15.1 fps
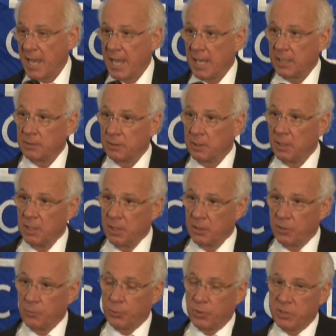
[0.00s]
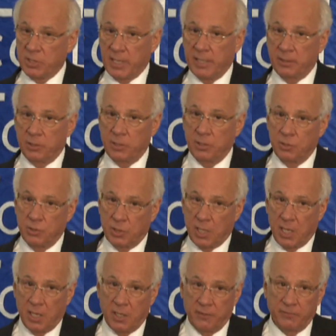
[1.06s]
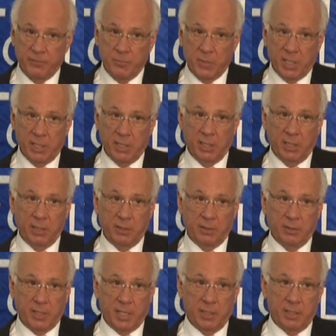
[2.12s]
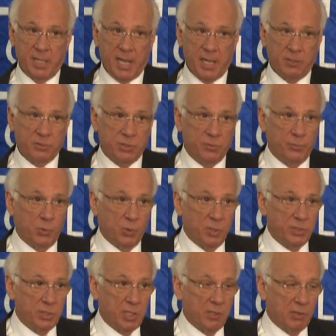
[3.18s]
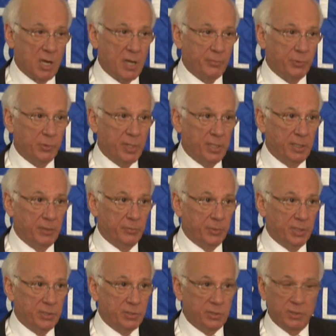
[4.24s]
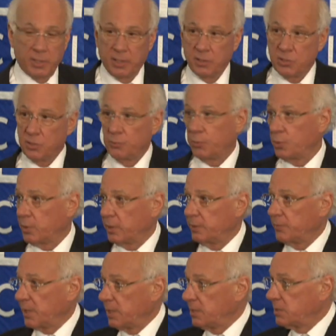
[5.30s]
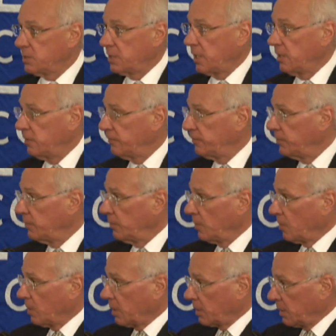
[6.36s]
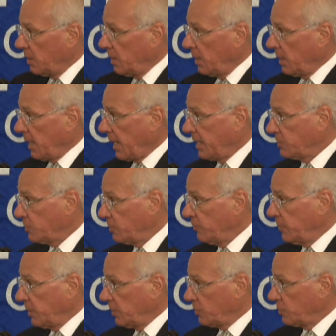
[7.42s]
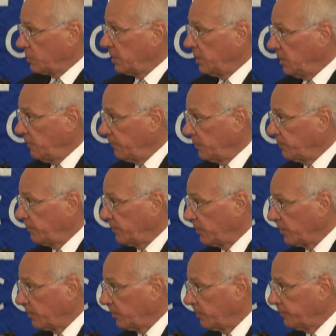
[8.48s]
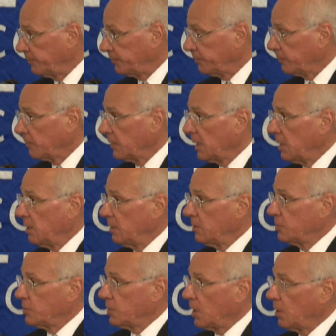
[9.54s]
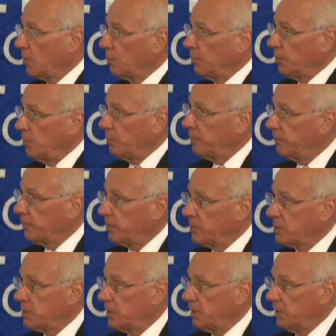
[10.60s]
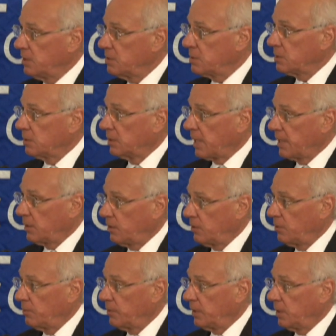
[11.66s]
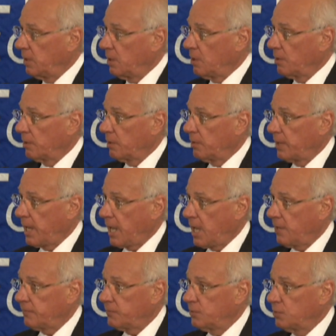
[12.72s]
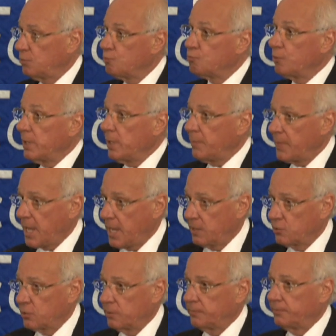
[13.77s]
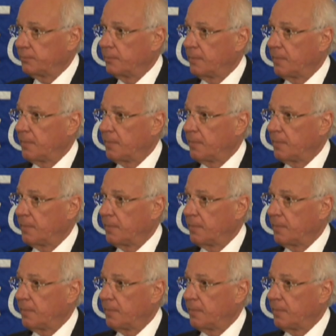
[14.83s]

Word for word: And the percentage of money that now supports our operating budget that is supported by the state of New York has diminished even further. So universities like CUNY are going to have to reimagine